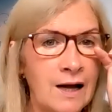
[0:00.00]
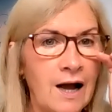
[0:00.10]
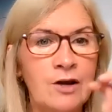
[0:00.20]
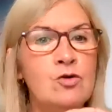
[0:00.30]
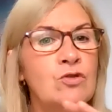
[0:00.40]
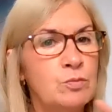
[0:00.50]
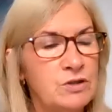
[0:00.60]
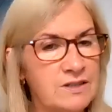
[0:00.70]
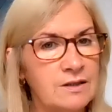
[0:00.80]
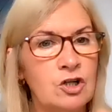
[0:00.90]
I know there
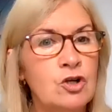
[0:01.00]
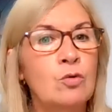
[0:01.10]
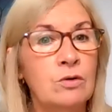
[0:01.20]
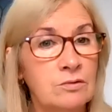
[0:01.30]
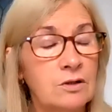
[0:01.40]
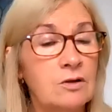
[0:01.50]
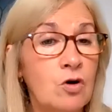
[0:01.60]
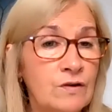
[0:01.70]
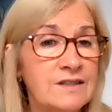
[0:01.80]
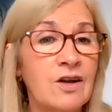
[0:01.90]
was, you know,
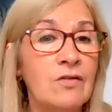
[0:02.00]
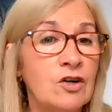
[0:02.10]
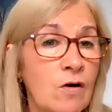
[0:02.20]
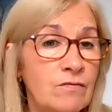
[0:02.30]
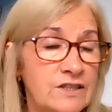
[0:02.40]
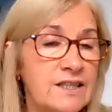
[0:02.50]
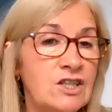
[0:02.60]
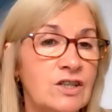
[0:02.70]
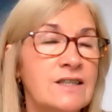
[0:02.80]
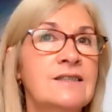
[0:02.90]
COVID's another
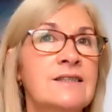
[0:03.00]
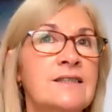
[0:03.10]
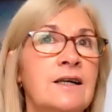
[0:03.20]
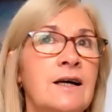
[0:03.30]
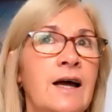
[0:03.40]
conversation, isn't it?